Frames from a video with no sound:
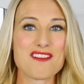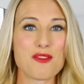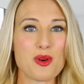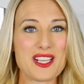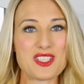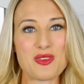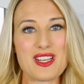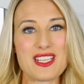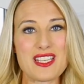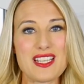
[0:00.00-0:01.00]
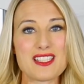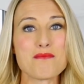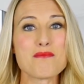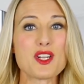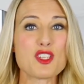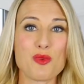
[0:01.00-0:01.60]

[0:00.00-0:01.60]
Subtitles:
Forex Trendy is a much more